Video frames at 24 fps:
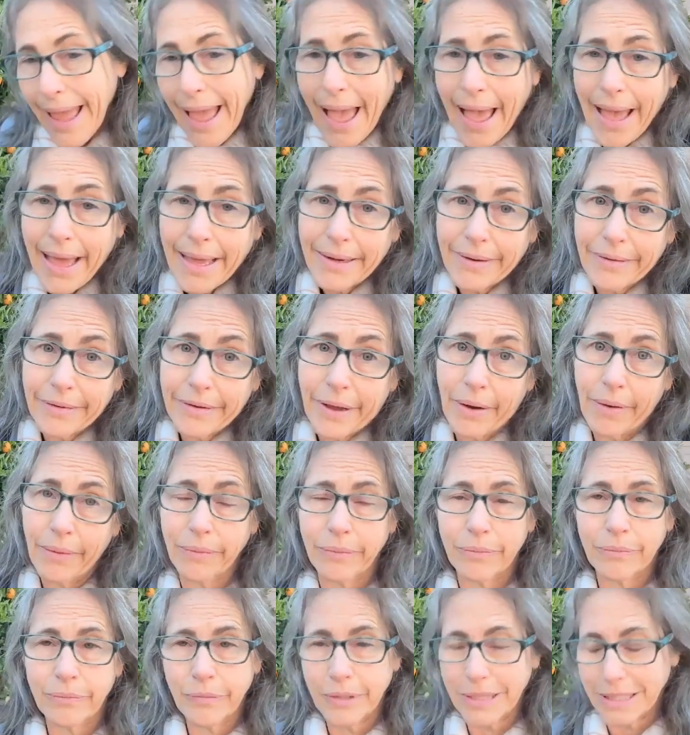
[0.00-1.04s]
I don't know.
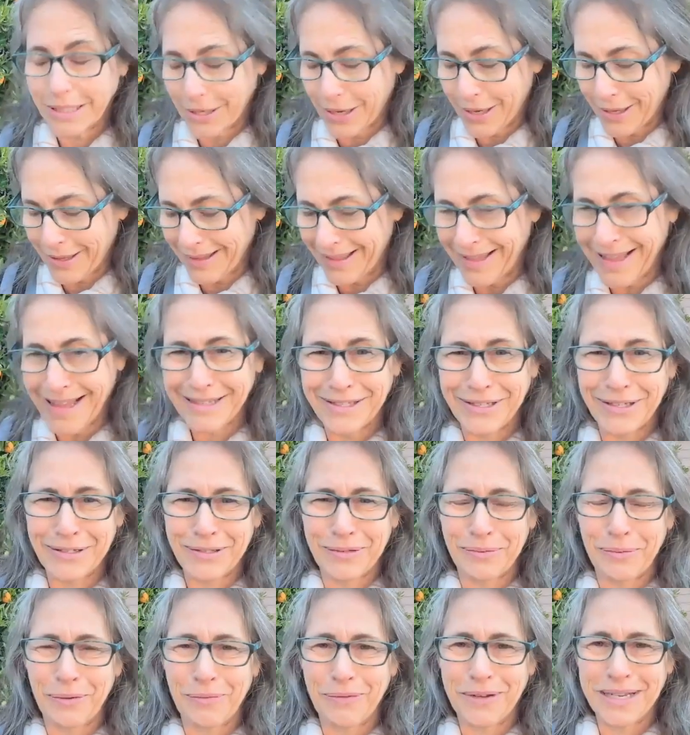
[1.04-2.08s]
That's
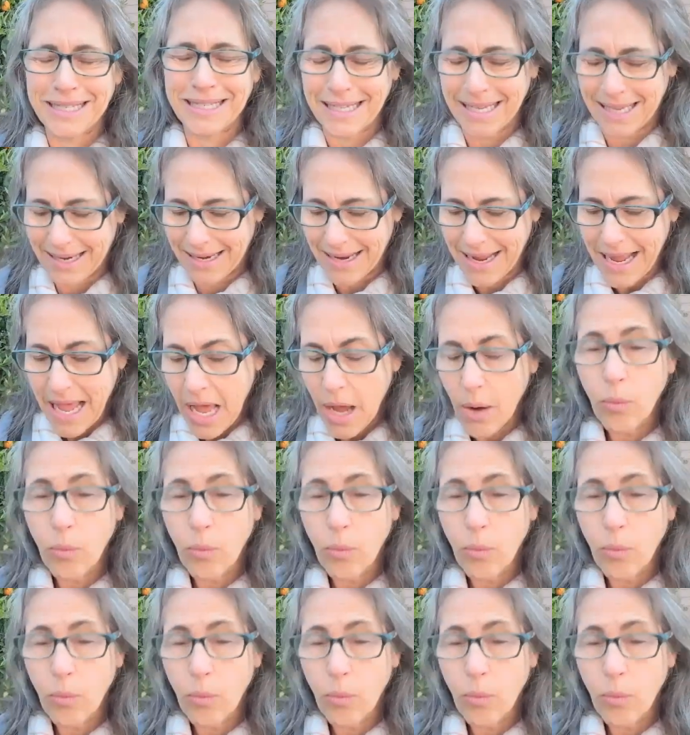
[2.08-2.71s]
just what we did.